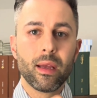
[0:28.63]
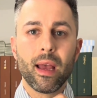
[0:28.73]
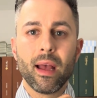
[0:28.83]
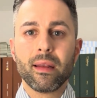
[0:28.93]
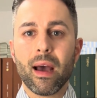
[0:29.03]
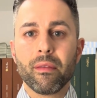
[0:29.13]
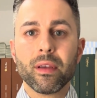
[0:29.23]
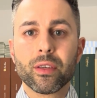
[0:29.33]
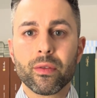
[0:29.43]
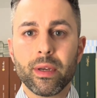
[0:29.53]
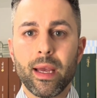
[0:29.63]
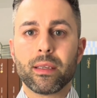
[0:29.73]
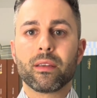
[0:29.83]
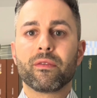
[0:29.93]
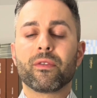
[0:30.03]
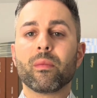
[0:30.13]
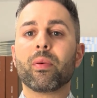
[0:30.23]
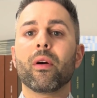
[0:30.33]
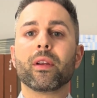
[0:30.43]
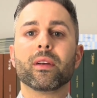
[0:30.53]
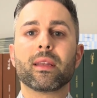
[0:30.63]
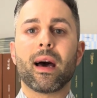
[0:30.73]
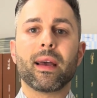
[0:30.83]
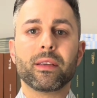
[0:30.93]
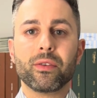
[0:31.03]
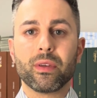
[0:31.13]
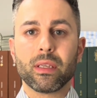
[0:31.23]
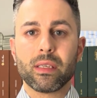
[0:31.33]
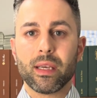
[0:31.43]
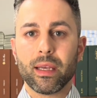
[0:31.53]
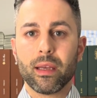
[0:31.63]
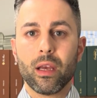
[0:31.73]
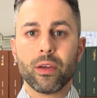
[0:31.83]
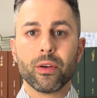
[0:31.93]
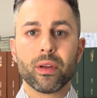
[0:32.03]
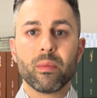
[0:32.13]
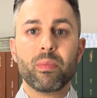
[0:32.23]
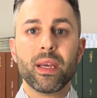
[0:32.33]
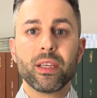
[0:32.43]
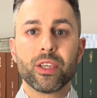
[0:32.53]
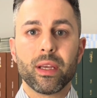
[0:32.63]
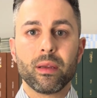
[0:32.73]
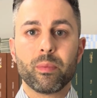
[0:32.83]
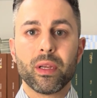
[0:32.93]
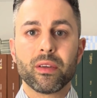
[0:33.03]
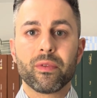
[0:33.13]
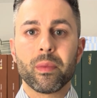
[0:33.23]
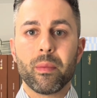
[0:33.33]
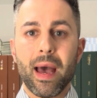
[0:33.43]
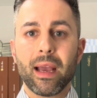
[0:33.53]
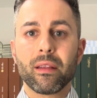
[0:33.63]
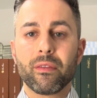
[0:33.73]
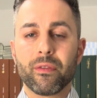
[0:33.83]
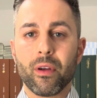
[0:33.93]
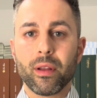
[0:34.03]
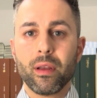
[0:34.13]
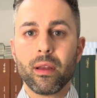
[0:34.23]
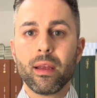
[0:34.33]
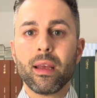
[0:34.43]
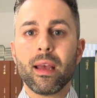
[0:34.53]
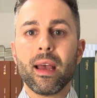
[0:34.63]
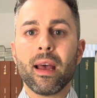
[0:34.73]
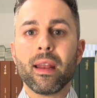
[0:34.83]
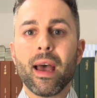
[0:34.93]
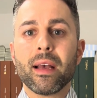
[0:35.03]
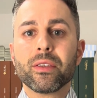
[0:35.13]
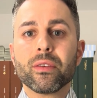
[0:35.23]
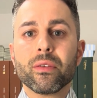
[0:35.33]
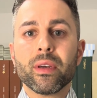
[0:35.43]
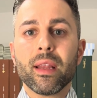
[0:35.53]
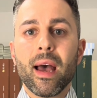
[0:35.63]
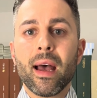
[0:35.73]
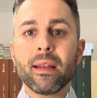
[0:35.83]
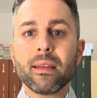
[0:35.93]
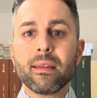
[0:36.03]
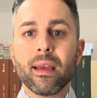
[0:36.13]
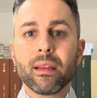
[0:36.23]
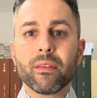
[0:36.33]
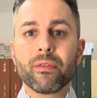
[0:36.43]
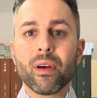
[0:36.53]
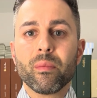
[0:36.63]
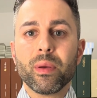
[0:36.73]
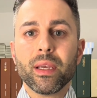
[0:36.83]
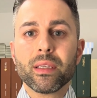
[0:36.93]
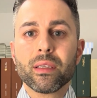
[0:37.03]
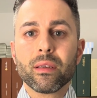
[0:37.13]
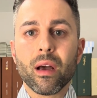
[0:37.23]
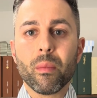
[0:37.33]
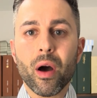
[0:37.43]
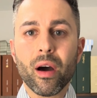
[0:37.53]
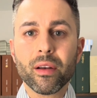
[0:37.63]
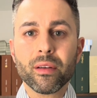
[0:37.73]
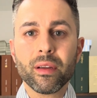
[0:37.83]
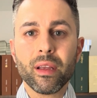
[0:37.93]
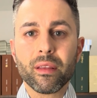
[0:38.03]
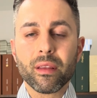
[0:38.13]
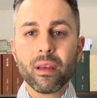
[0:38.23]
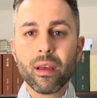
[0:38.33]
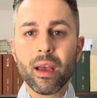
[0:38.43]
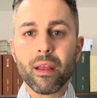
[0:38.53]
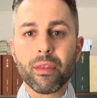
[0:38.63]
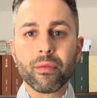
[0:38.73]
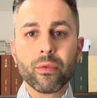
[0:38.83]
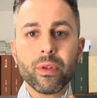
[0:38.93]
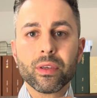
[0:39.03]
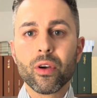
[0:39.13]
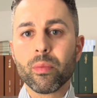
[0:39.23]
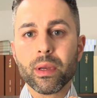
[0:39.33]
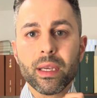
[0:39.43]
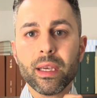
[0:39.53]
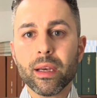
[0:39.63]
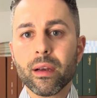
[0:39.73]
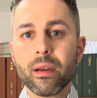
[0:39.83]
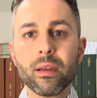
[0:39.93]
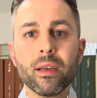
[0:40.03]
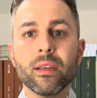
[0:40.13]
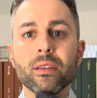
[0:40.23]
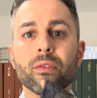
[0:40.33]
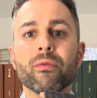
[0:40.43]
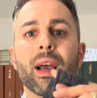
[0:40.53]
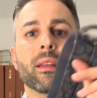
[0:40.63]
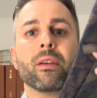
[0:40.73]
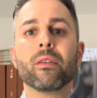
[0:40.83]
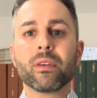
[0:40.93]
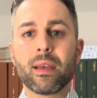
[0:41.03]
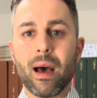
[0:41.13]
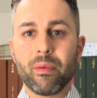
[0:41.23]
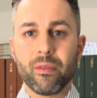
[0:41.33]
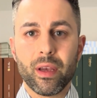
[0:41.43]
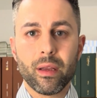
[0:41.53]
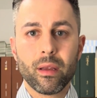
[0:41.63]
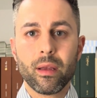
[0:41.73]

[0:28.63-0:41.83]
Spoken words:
And now this creates the front part of your tie, as you can see. You're gonna pinch it from the back and the front. And as you're doing that, take the front piece, come underneath and through this opening here, directly over top of it.